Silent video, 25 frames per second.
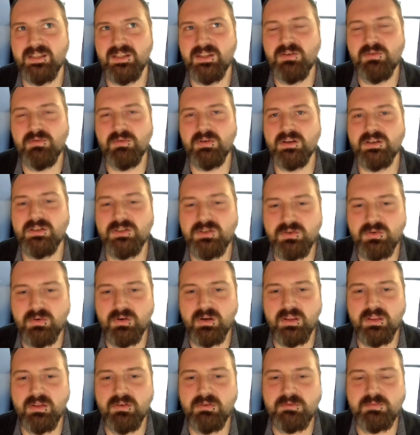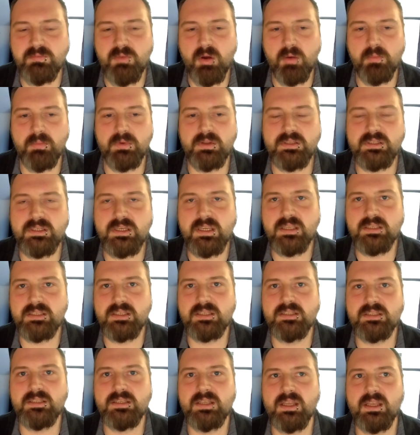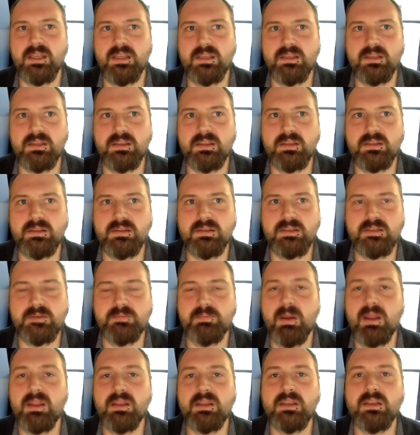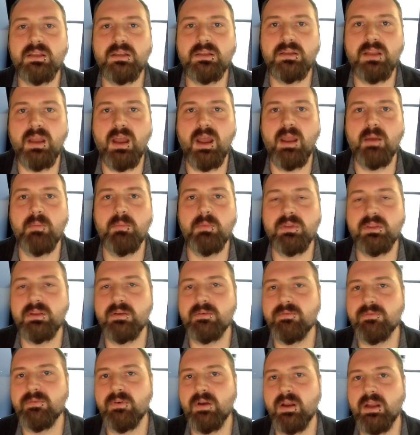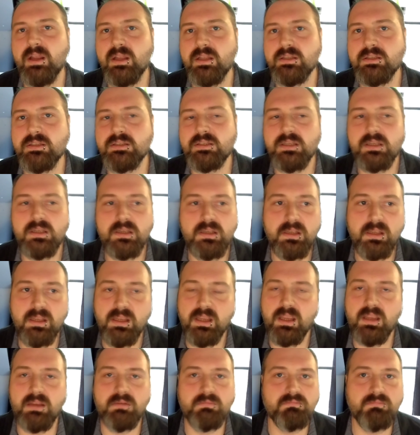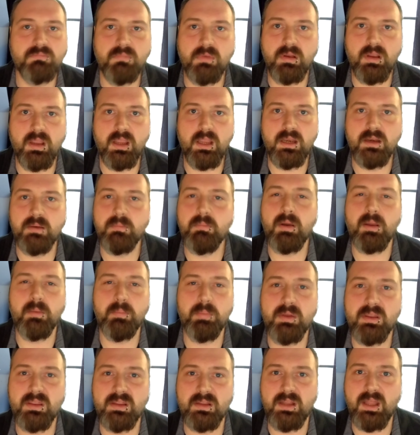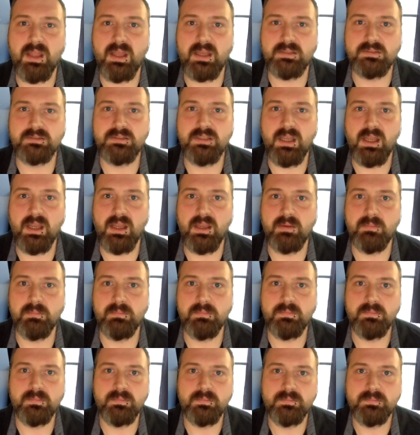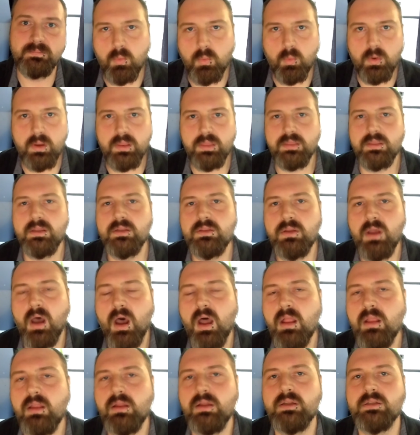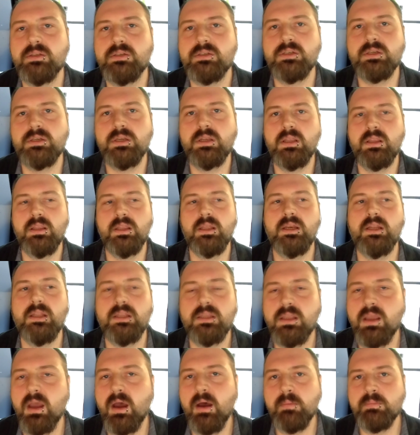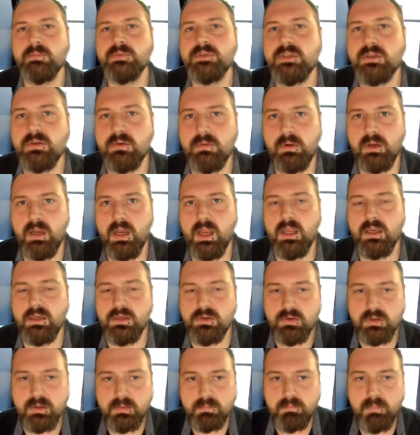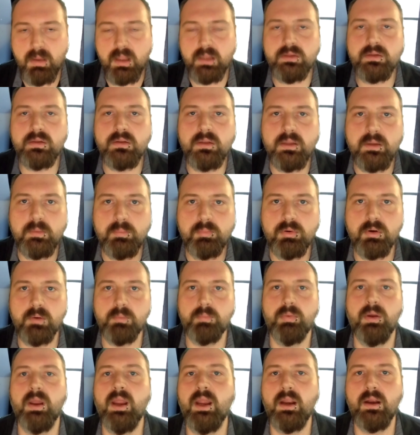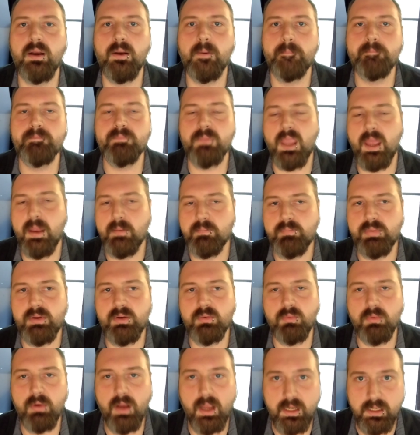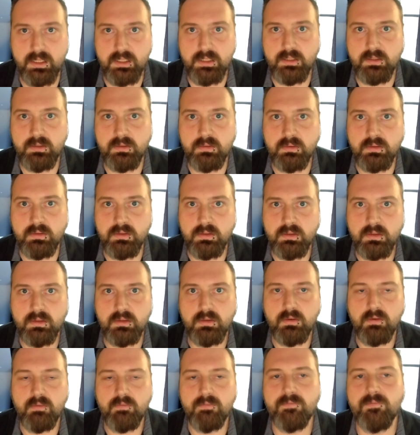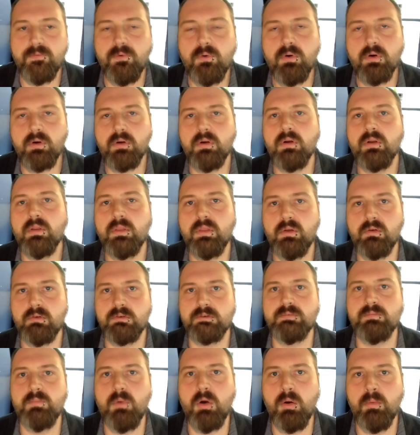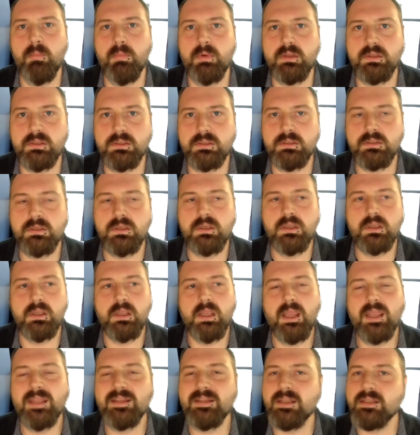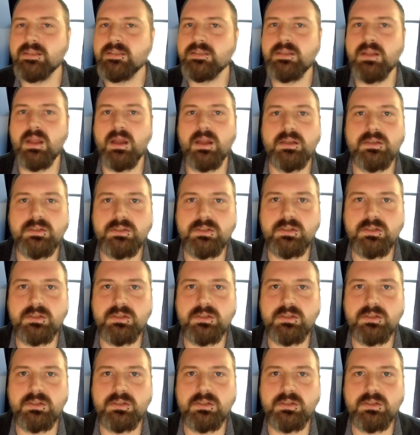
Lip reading: you enjoy those moments because it's like spending time with your friends, and it might be the last time. With the knowledge that it comes to an end, you can mentally prepare and be ready for those moments. And that's not